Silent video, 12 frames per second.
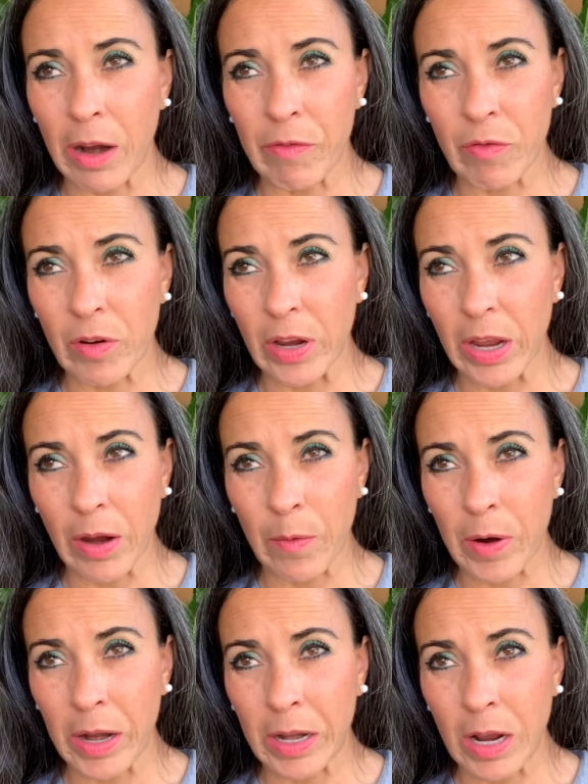I forget
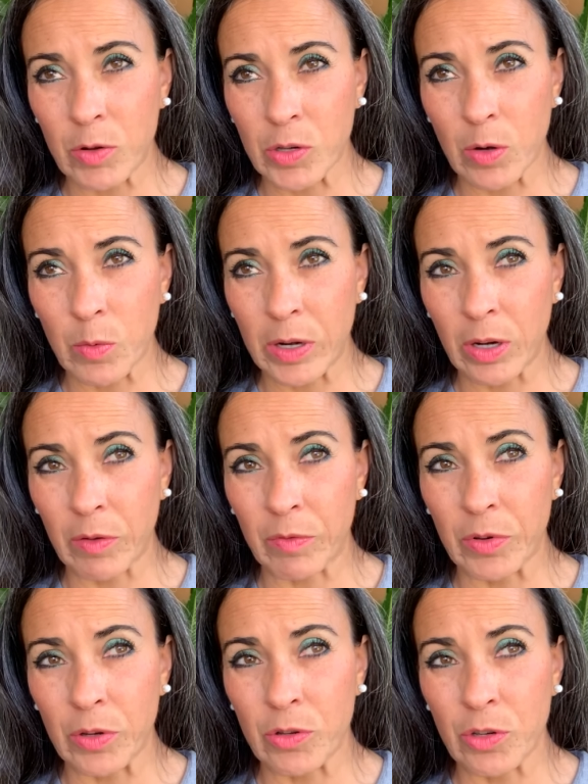right now, so I don't want to
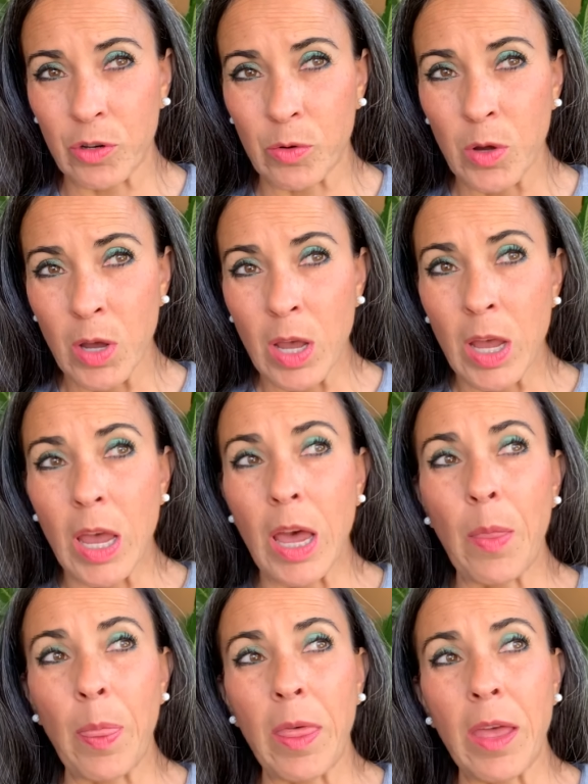confuse you.
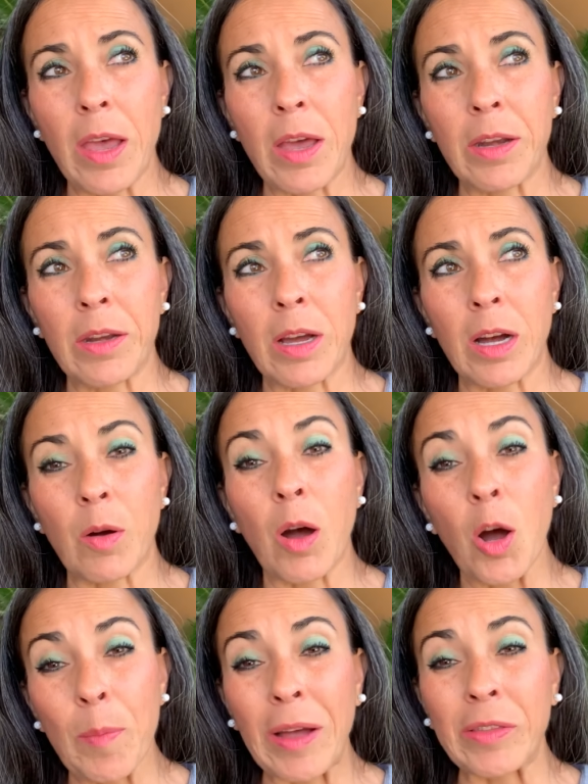And then
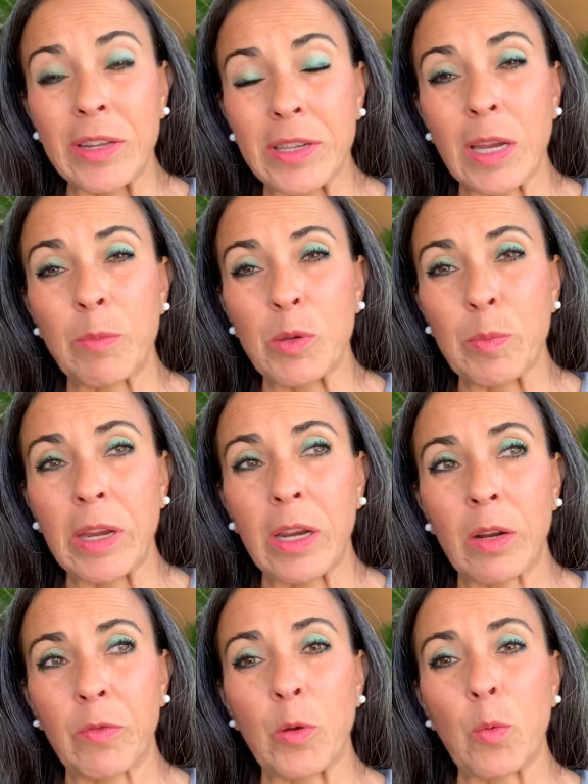about the teams
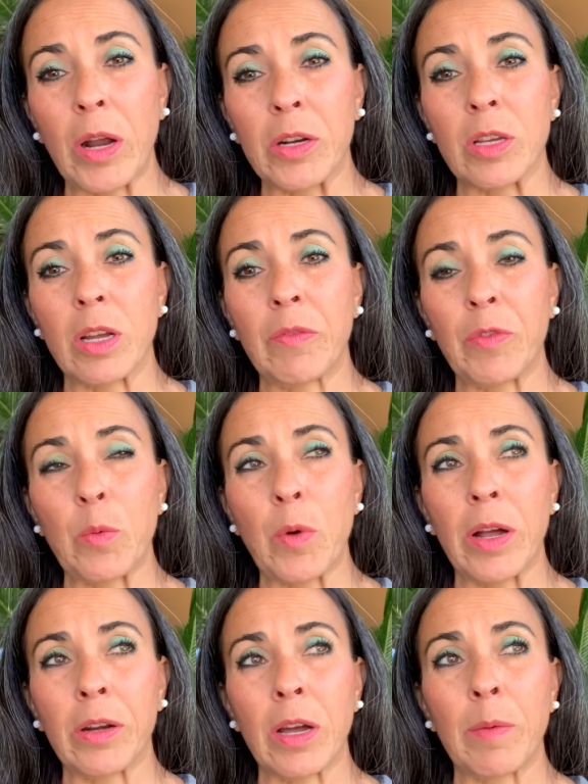meeting, if you
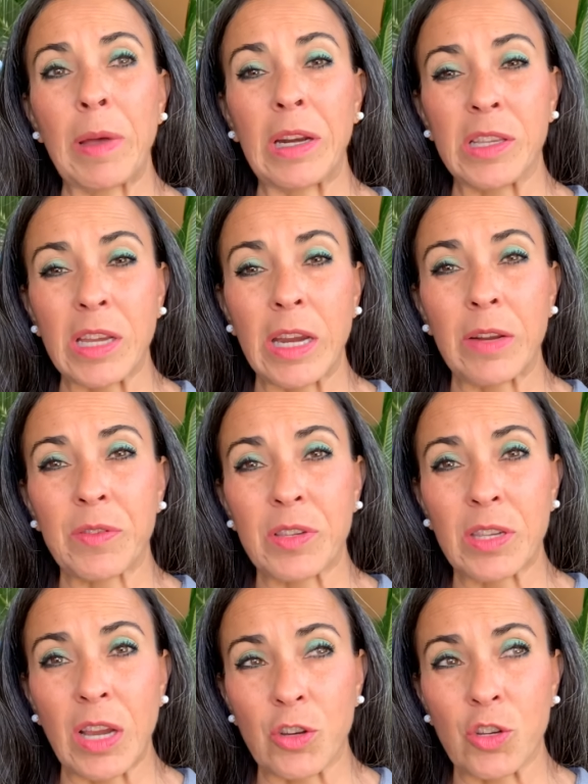want a meditative
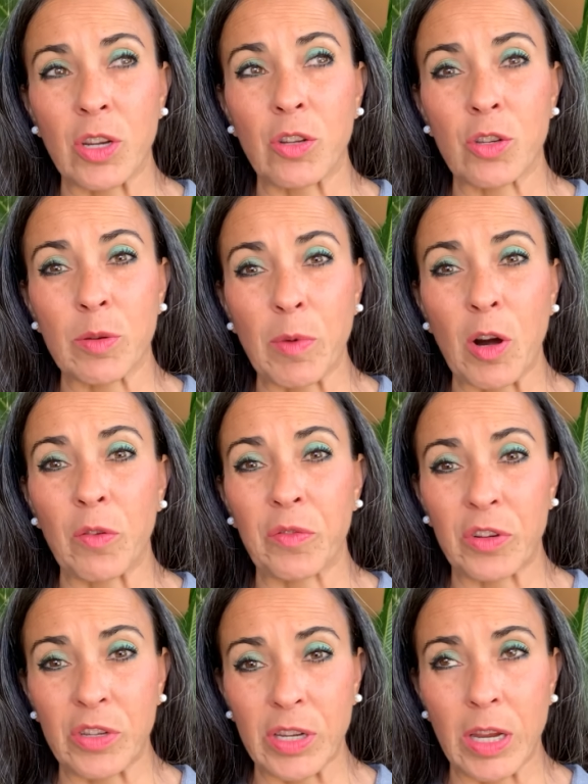session tomorrow
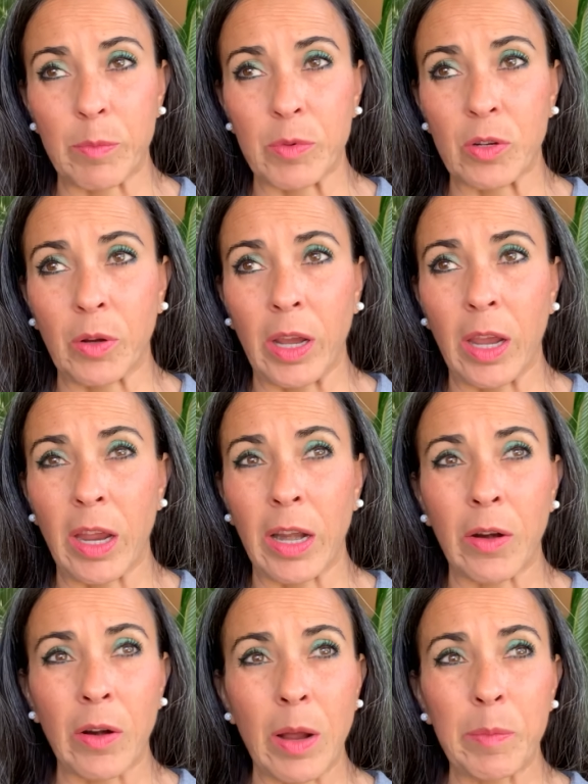for teams, okay? And
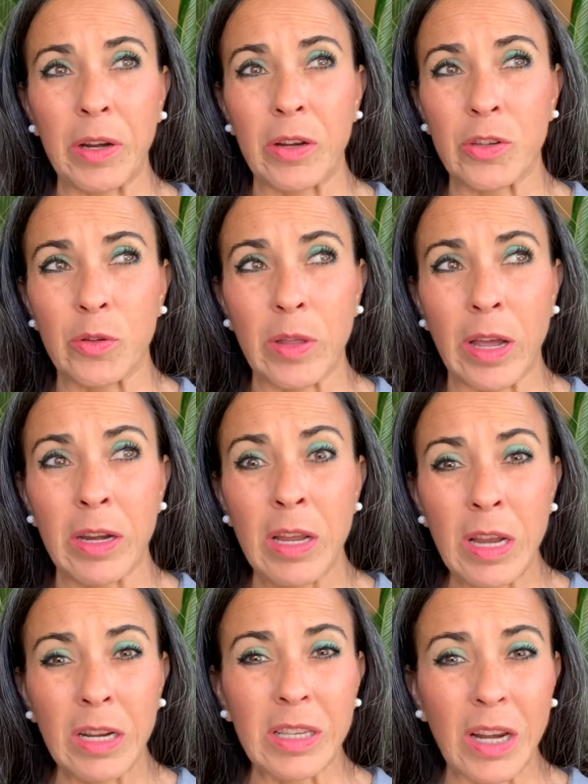I don't know how I'm going to do that,
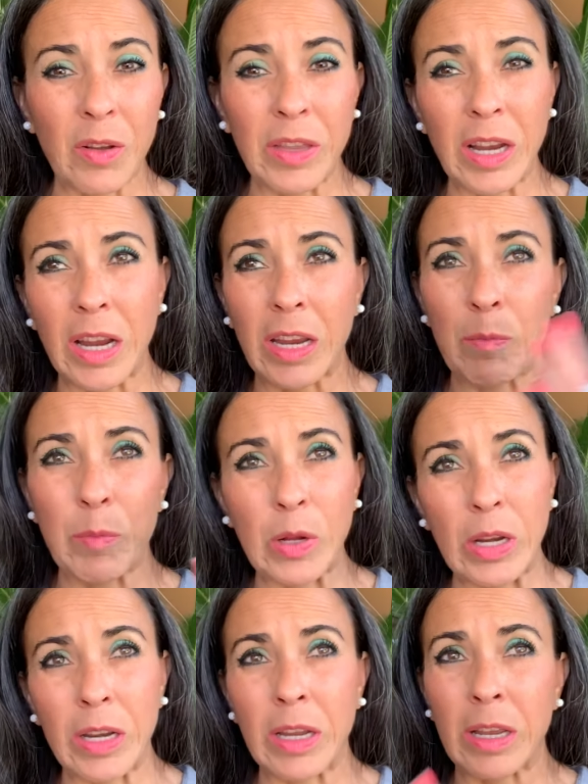because I don't think I can
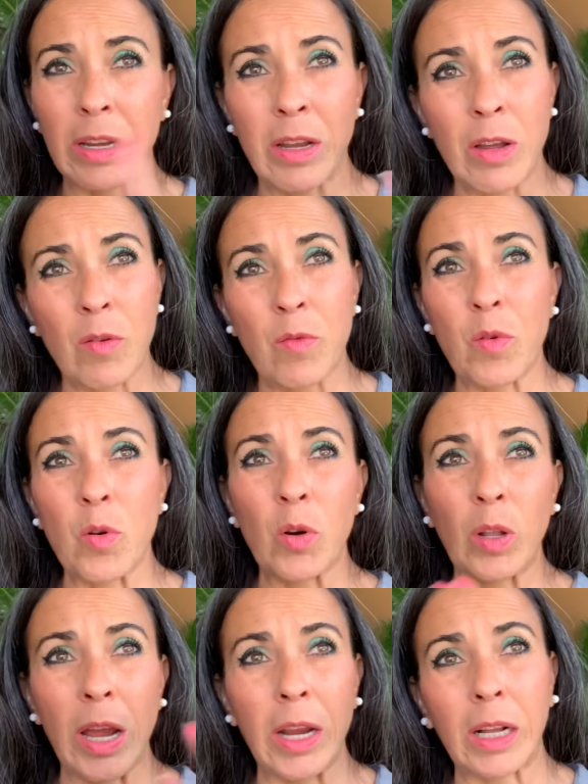put it in
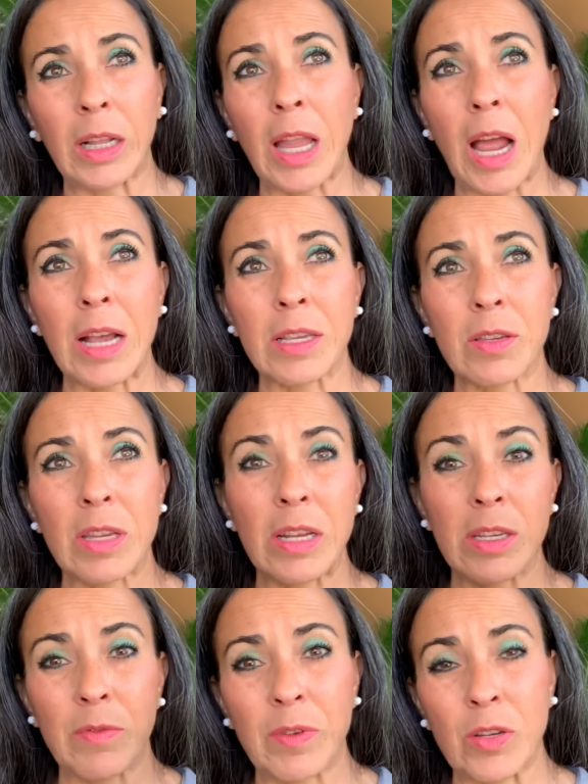for like class
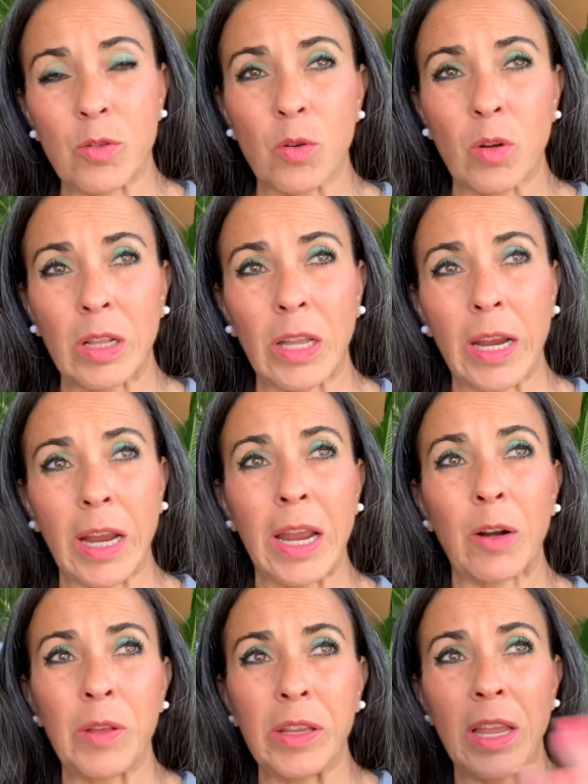individual. Like, I
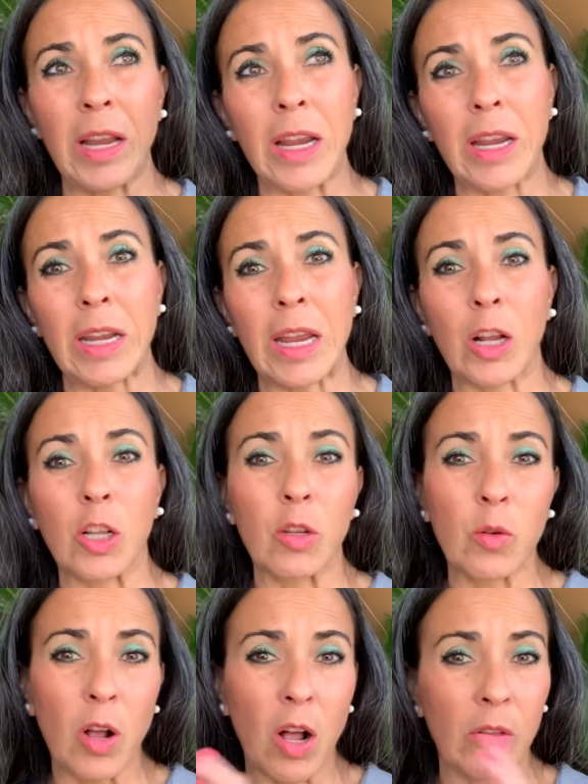don't think I can
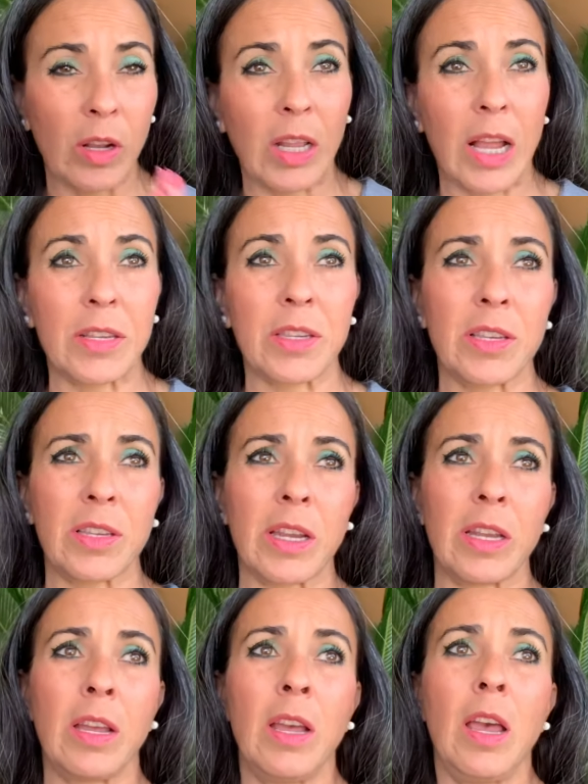include all the classes
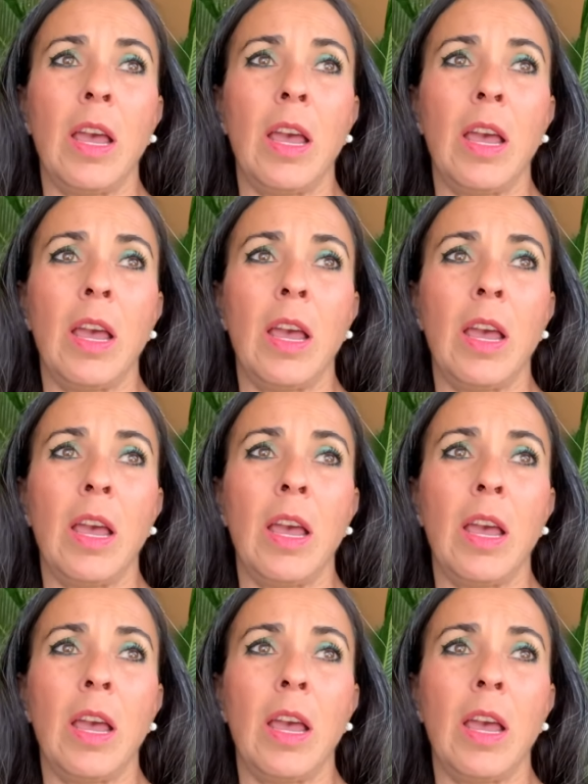in.